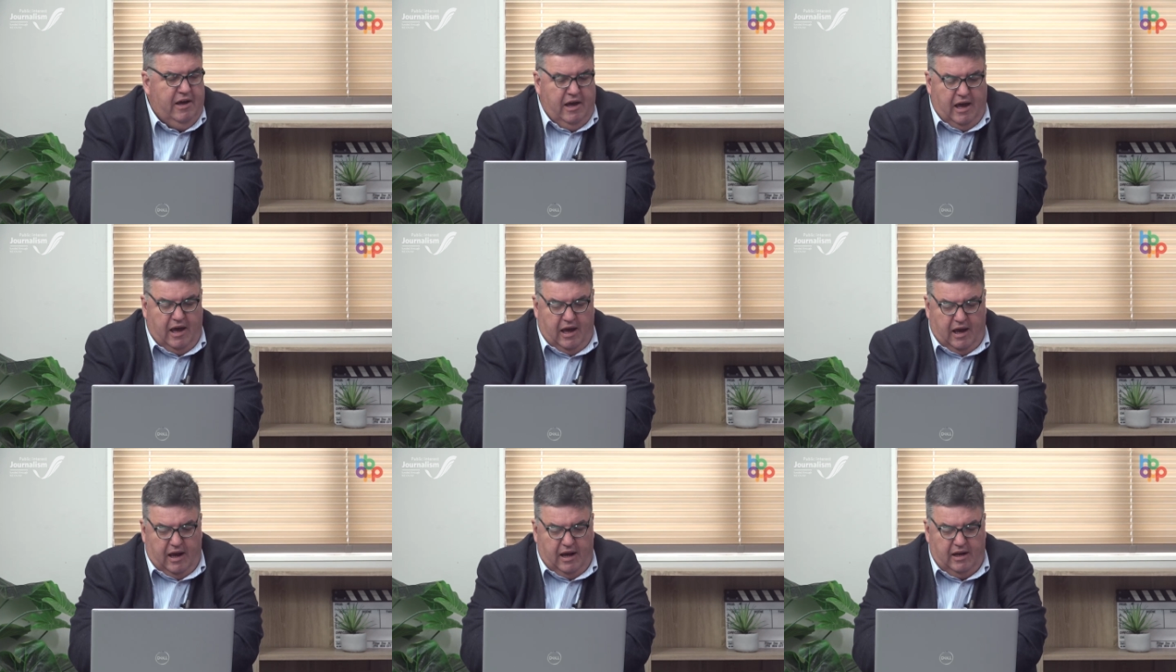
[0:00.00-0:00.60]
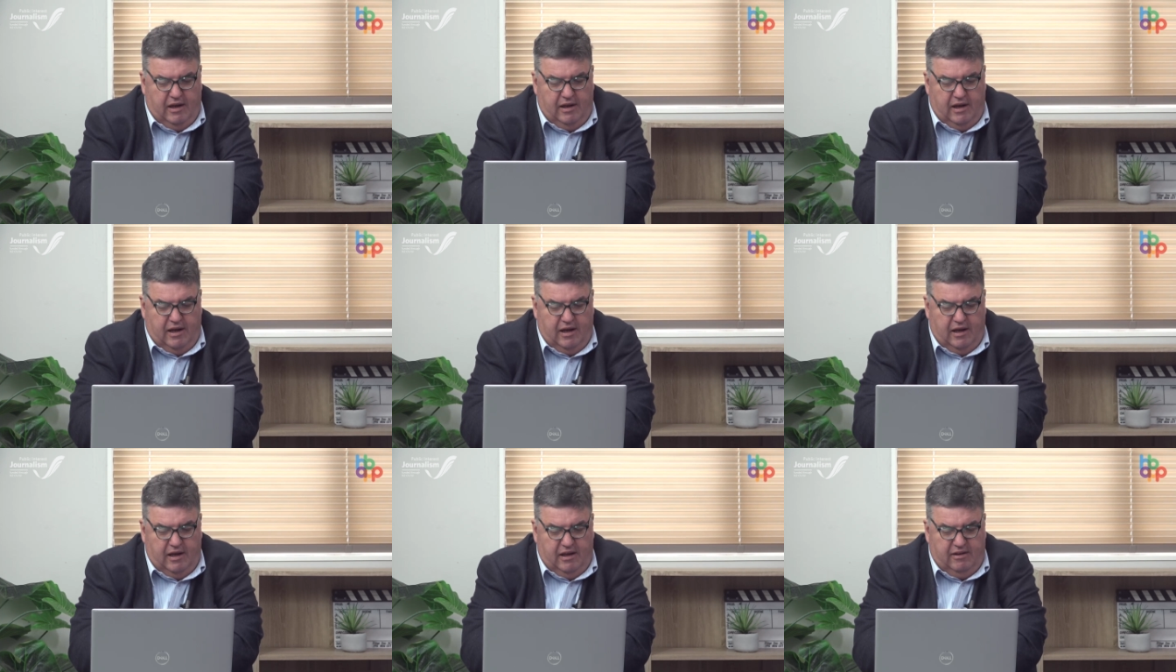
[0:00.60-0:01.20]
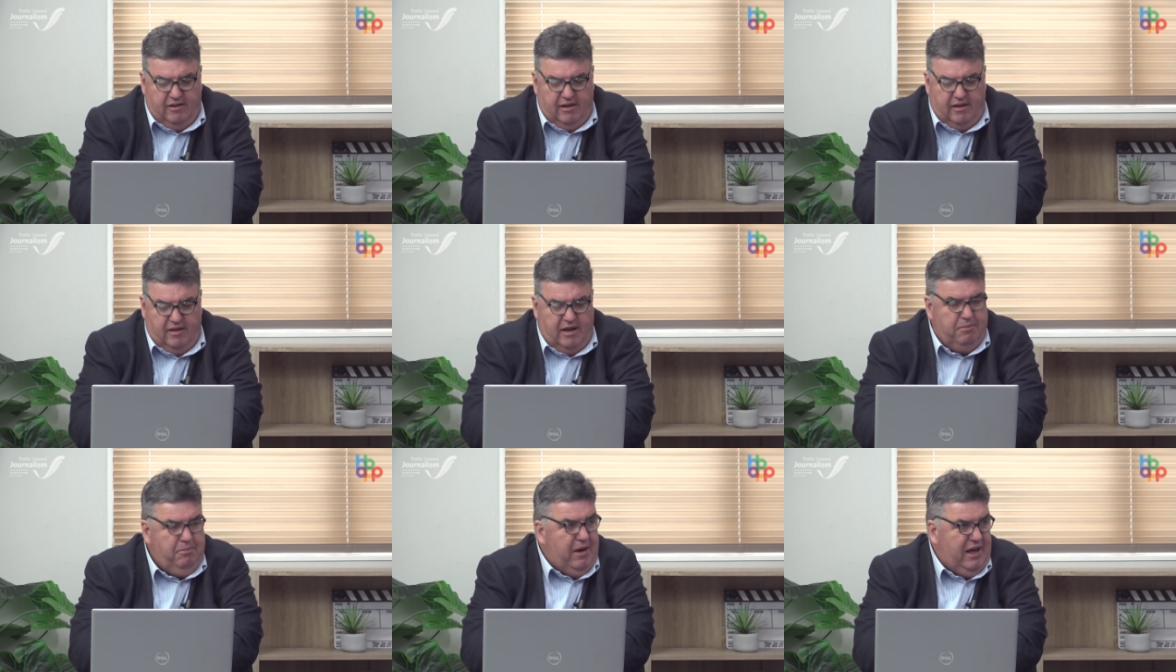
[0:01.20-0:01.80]
And he said
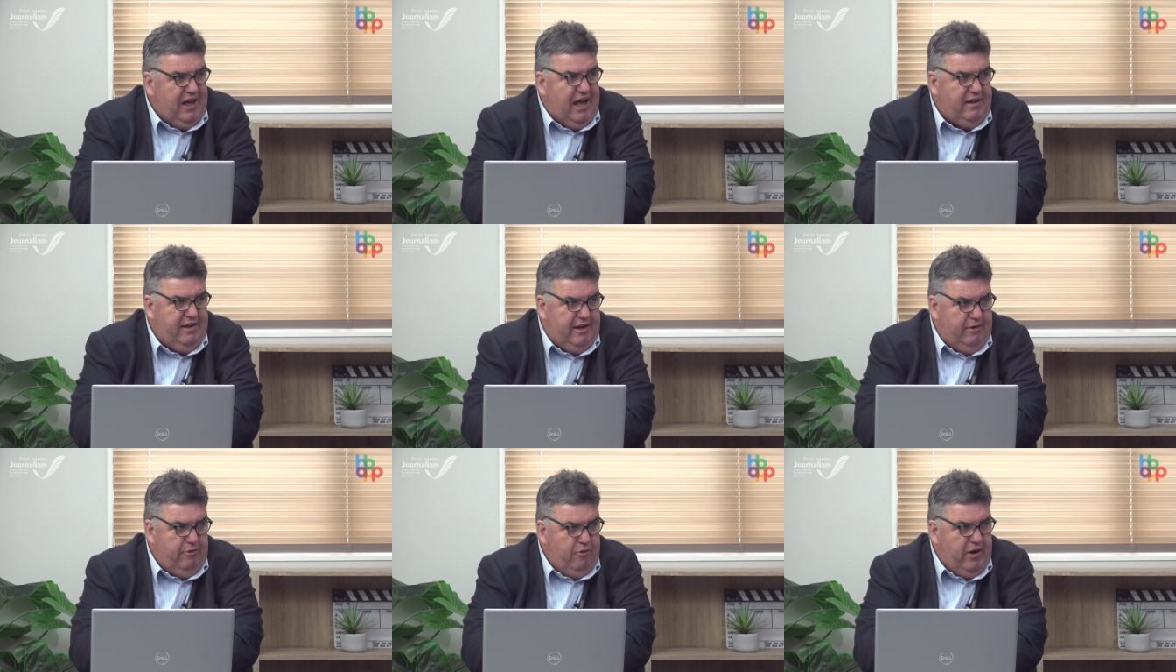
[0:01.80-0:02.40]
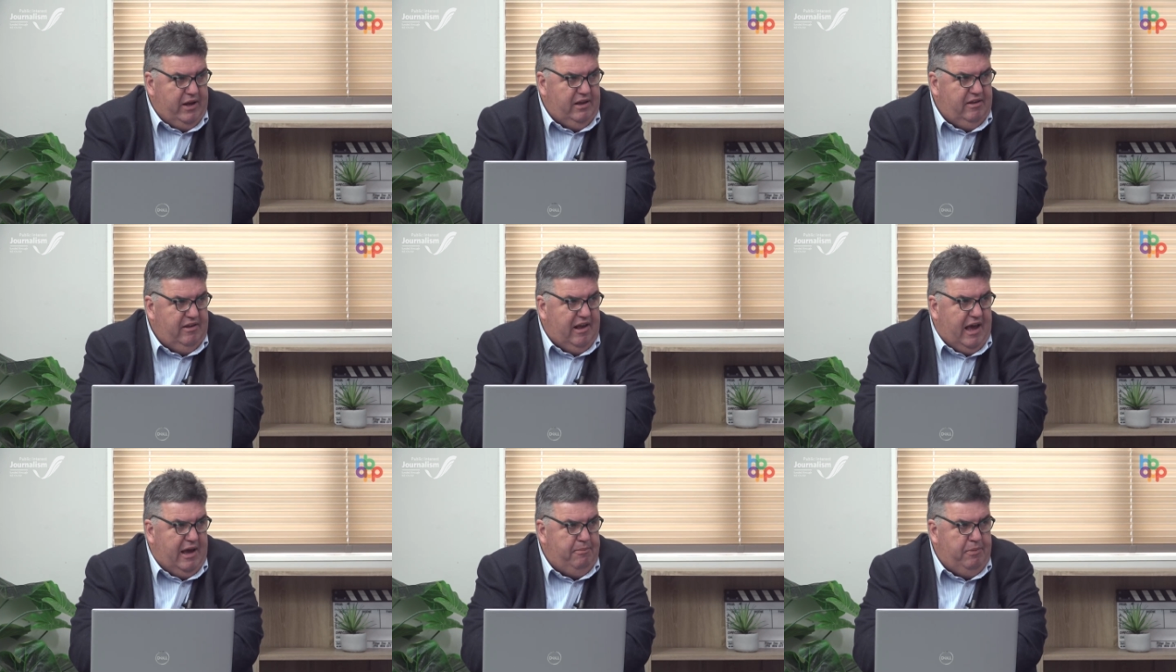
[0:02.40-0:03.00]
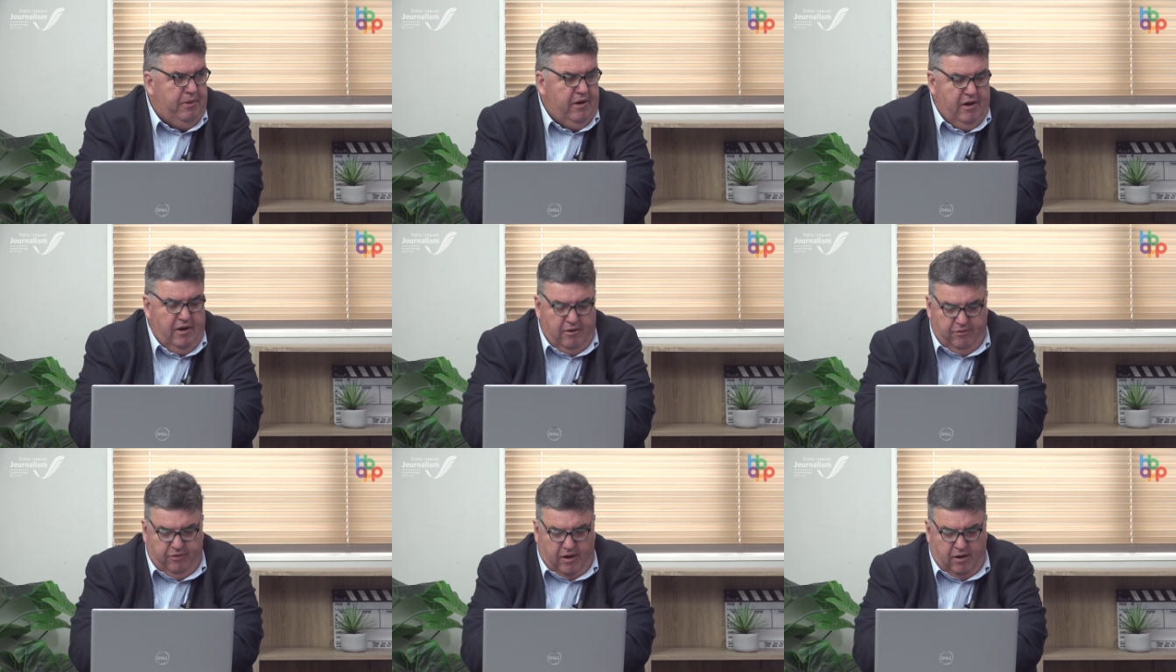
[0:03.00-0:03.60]
that by cutting red tape,
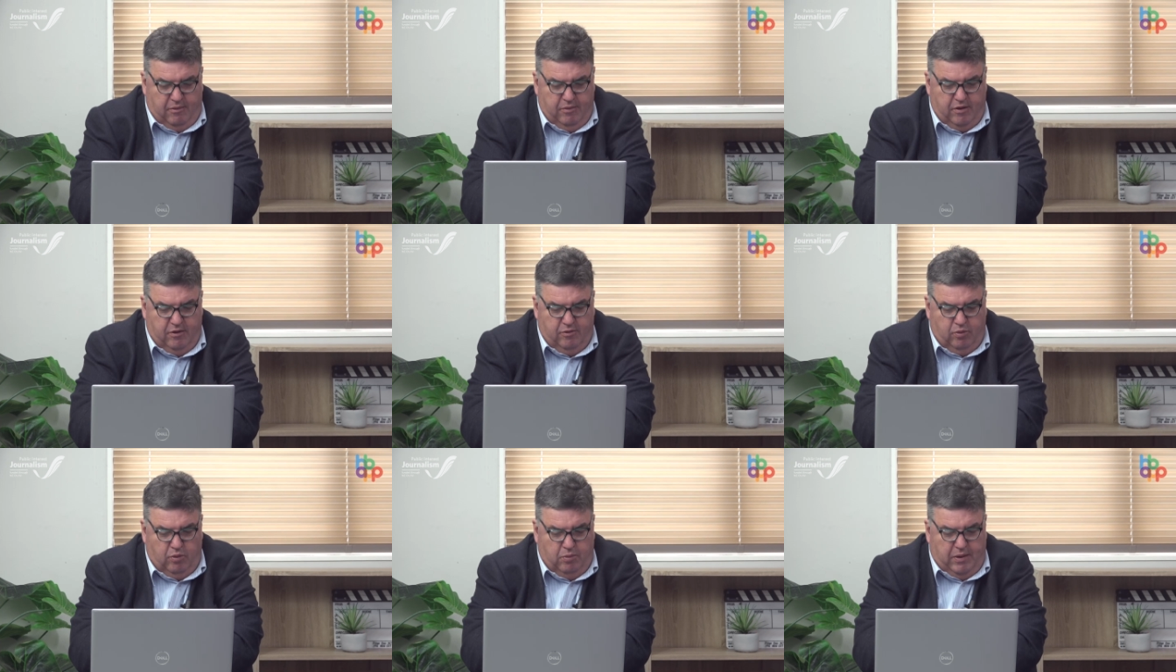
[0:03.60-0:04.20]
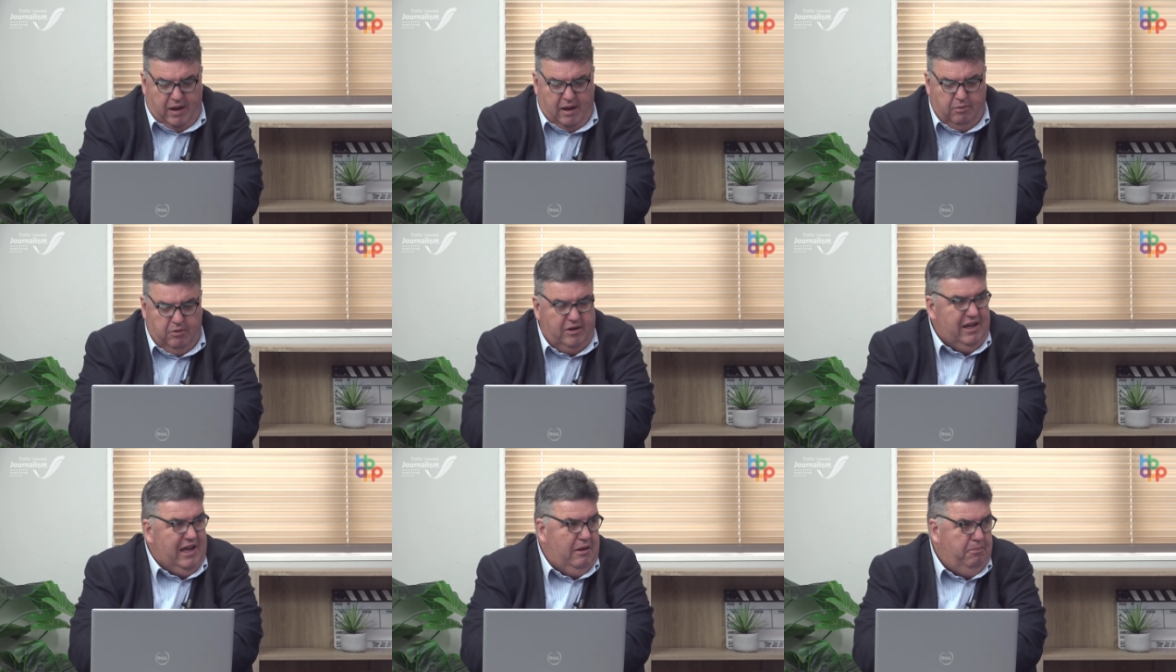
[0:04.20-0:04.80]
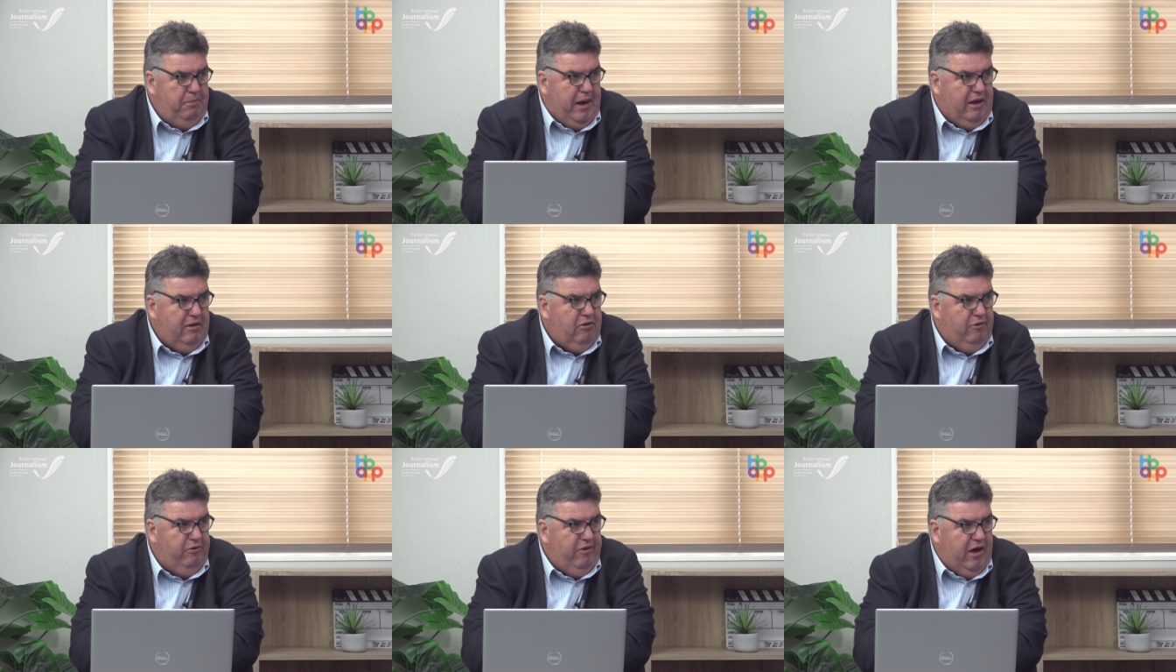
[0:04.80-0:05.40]
farmers would be able to get back
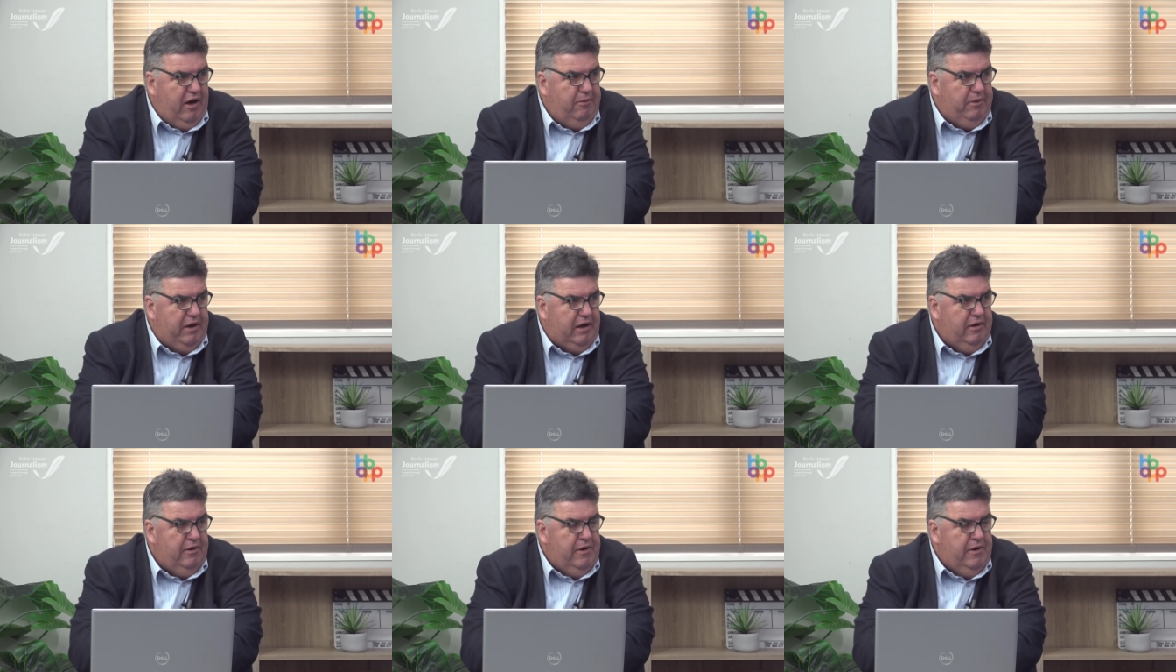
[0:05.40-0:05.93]
to farming.